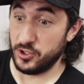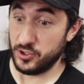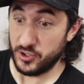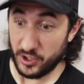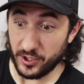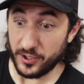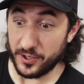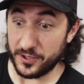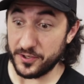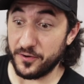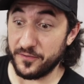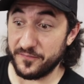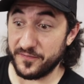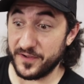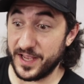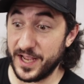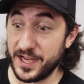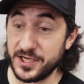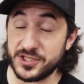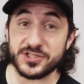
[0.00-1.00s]
turn on
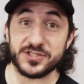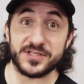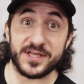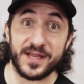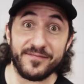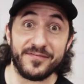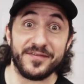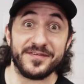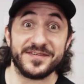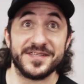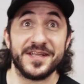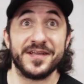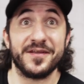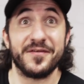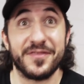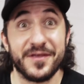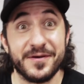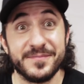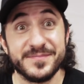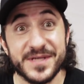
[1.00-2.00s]
notifications, give this thing
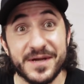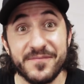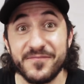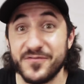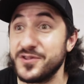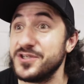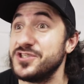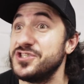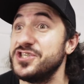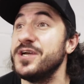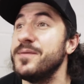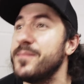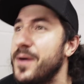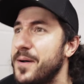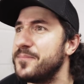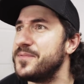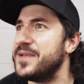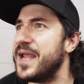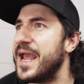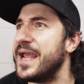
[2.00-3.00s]
a thumbs up for the gym
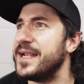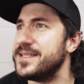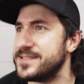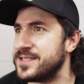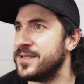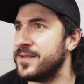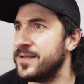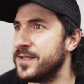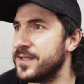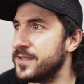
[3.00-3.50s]
update.